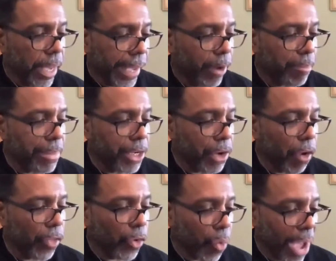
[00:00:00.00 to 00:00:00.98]
Help me
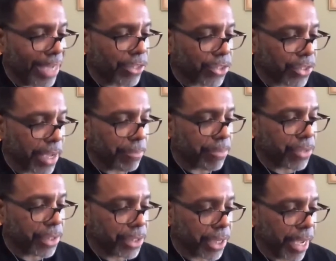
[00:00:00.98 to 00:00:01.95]
know the right
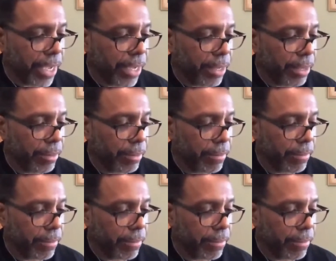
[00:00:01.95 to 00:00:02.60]
steps to take